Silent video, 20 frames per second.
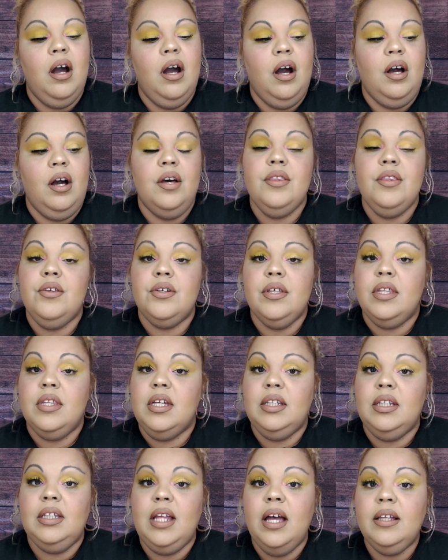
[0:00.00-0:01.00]
Other
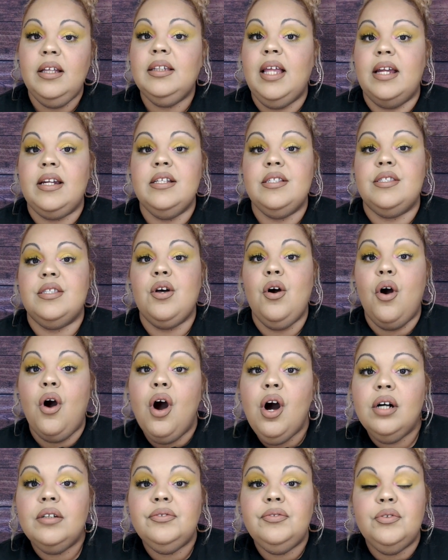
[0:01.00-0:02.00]
than that, that is
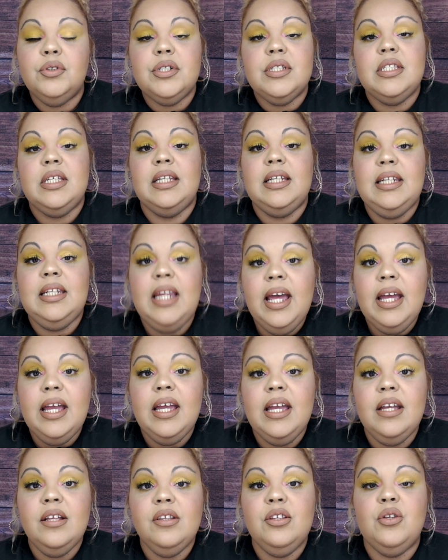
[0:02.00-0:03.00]
all for
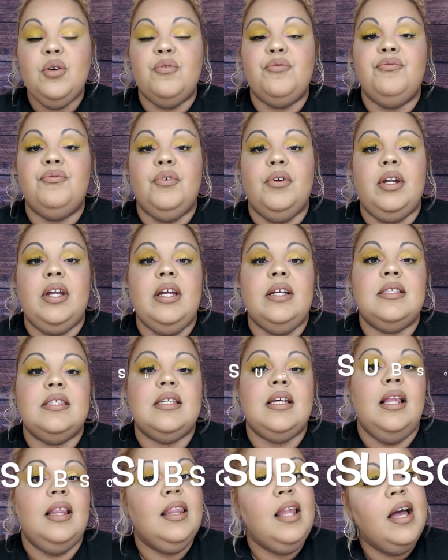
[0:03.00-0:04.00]
today. Don't forget
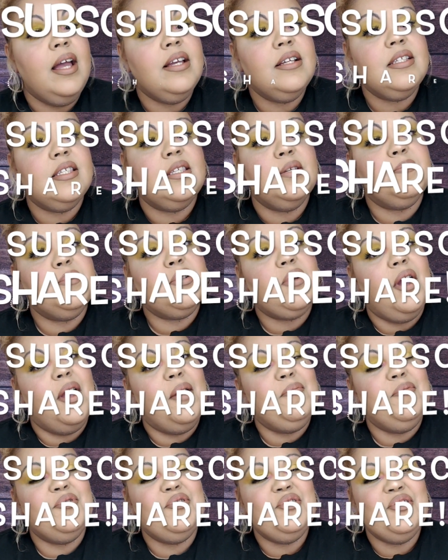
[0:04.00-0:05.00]
to like,
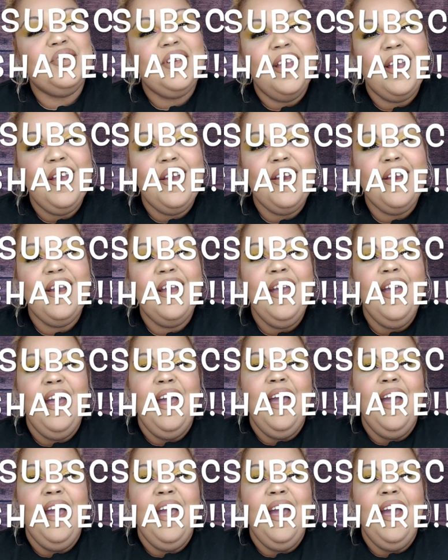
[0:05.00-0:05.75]
subscribe, and share.